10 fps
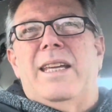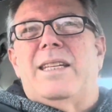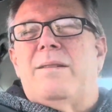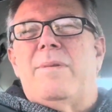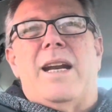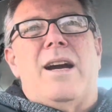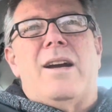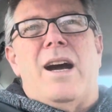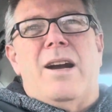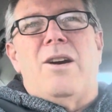And he said, "Man,
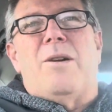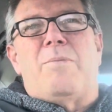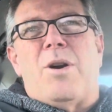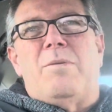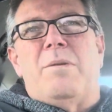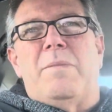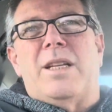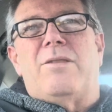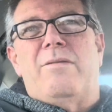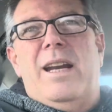I got a problem, but
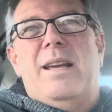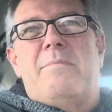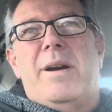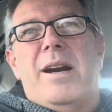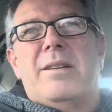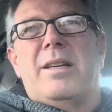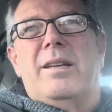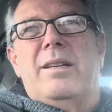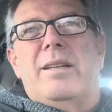it's really embarrassing."